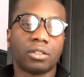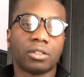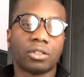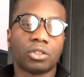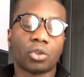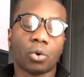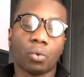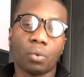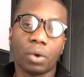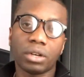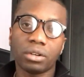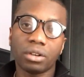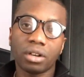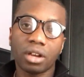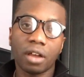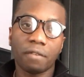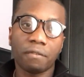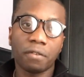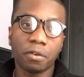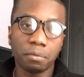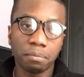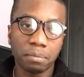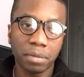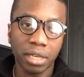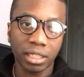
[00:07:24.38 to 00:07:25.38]
So when the
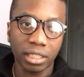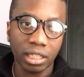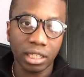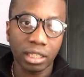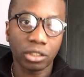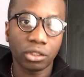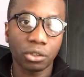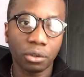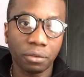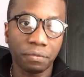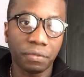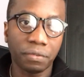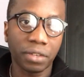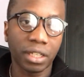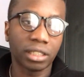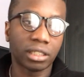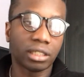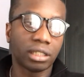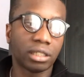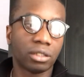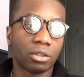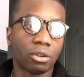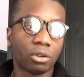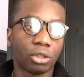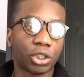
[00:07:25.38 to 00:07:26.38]
government
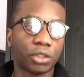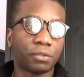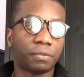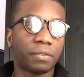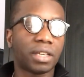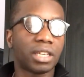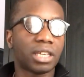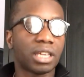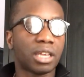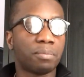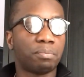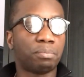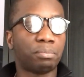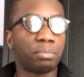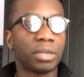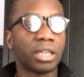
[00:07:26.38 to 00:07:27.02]
intervenes in those things,